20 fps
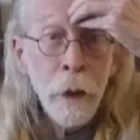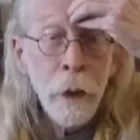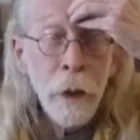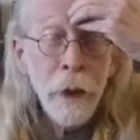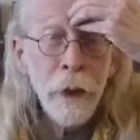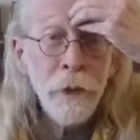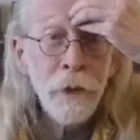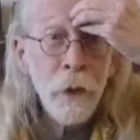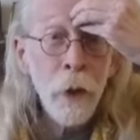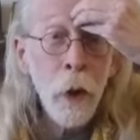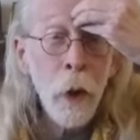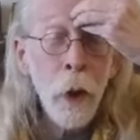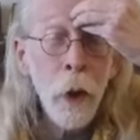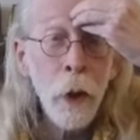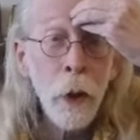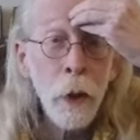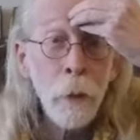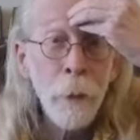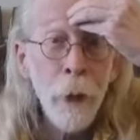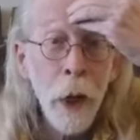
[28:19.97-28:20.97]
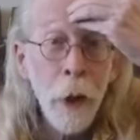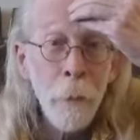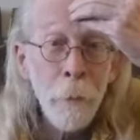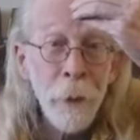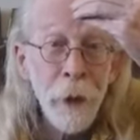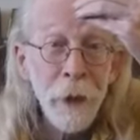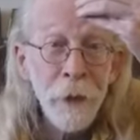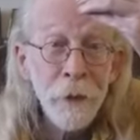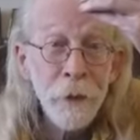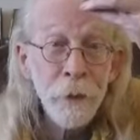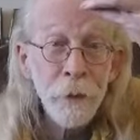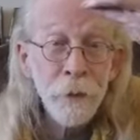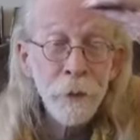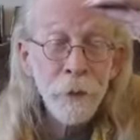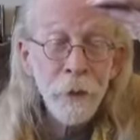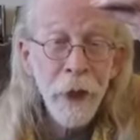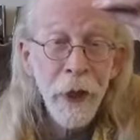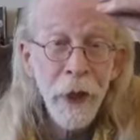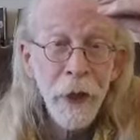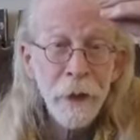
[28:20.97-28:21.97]
It's all about mental
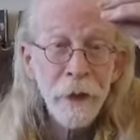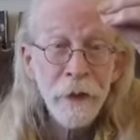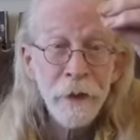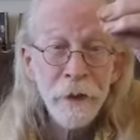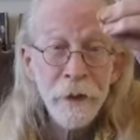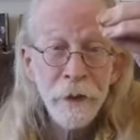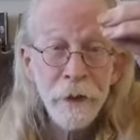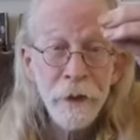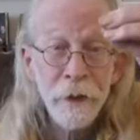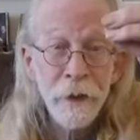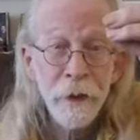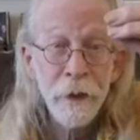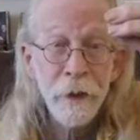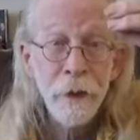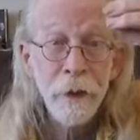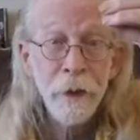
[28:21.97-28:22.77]
fantasy.